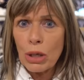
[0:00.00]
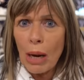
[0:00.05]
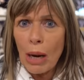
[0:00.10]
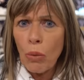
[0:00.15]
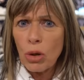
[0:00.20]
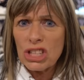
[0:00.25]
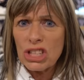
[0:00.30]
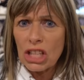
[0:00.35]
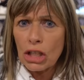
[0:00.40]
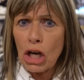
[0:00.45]
would I
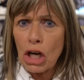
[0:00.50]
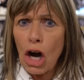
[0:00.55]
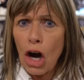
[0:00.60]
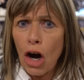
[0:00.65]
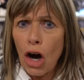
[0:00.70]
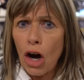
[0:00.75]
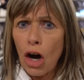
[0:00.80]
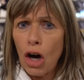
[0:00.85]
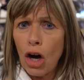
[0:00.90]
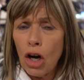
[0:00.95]
want a
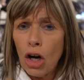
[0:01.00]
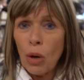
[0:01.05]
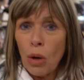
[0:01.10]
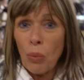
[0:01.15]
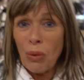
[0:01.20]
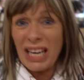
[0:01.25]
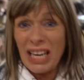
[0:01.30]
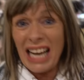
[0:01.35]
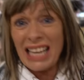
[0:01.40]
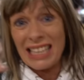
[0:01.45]
car
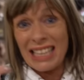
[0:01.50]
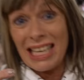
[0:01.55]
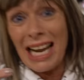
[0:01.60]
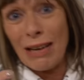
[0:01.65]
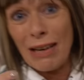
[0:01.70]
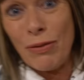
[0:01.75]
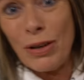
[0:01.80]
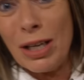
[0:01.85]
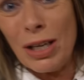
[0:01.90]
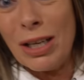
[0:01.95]
when I can
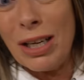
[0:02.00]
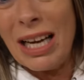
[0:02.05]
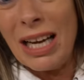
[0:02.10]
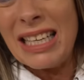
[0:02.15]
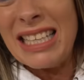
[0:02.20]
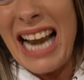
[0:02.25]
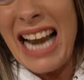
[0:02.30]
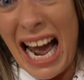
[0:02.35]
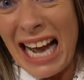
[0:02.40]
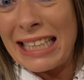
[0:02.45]
have a
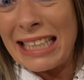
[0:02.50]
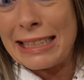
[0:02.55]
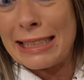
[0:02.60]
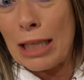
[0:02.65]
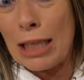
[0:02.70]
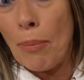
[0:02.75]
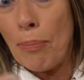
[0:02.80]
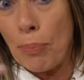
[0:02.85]
nice